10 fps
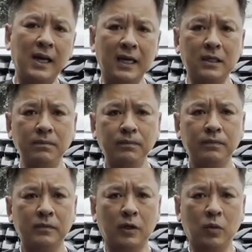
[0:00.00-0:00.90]
I like them.
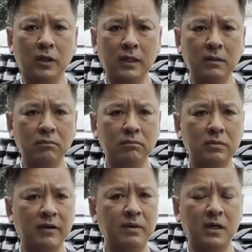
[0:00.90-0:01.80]
They're working.
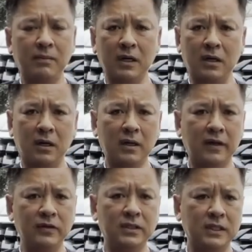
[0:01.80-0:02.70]
They've been on my car
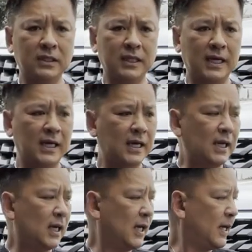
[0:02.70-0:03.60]
ever since.
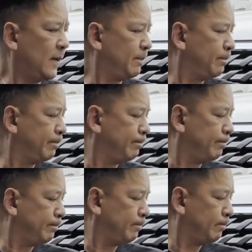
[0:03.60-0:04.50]
And
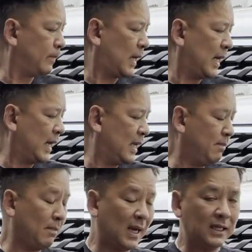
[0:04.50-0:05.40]
um, I
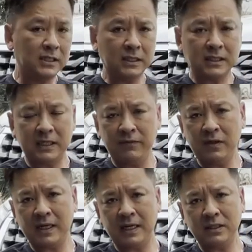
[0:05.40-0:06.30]
might just give
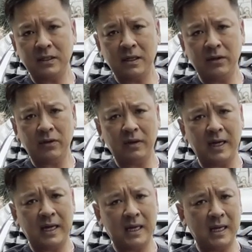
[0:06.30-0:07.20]
you guys another
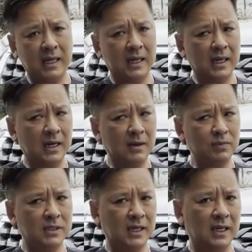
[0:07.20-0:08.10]

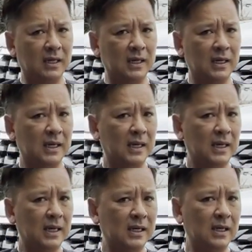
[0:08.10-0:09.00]
update
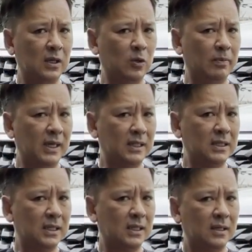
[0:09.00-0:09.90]
in a little
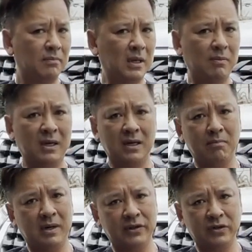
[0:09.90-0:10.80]
bit, maybe in a
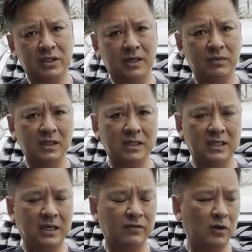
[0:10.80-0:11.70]
month or something to
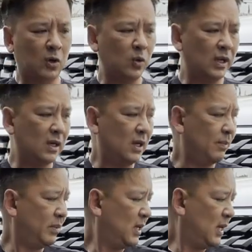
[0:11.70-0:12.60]
see if they're holding
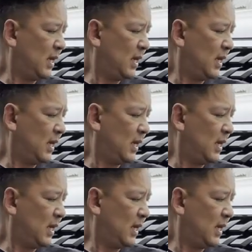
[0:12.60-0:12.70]
up.